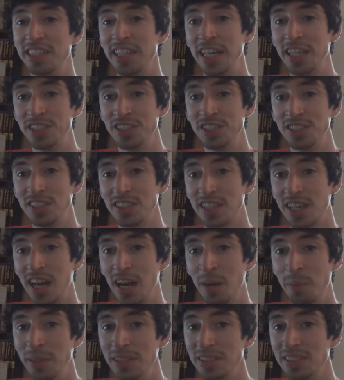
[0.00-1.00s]
attention to
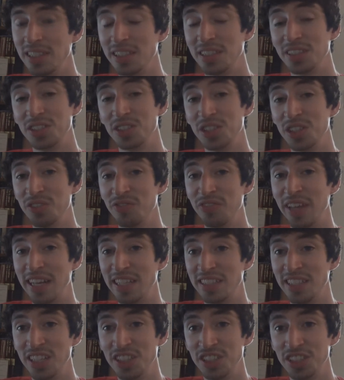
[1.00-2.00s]
comments that deserve that
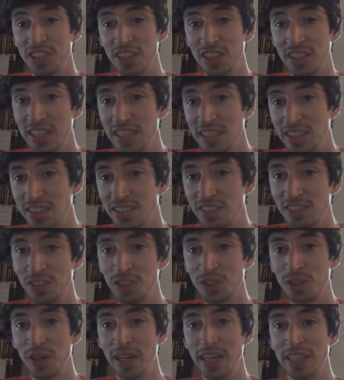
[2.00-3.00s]
attention the least.
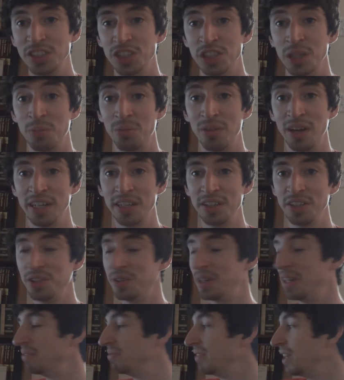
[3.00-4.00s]
So let's go ahead and jump right
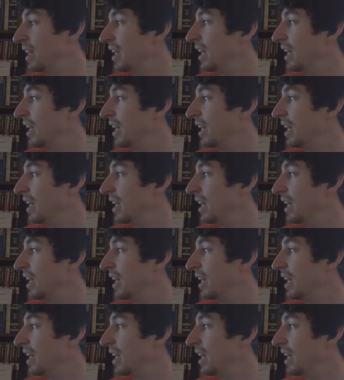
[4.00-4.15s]
into it.